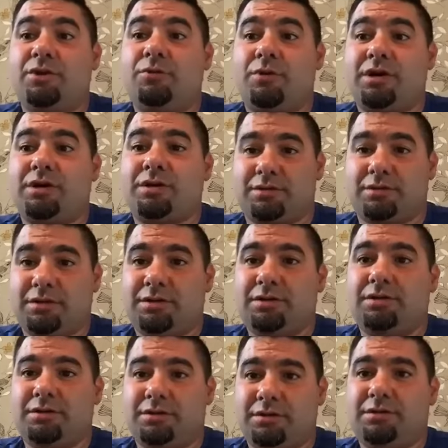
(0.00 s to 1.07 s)
lot of teams
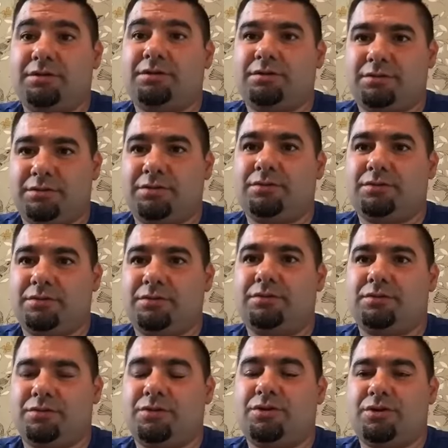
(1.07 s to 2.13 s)
look for older
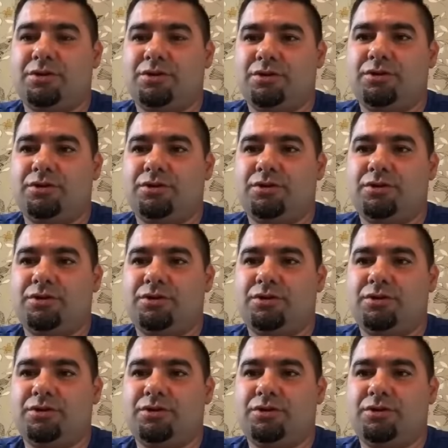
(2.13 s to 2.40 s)
players, right?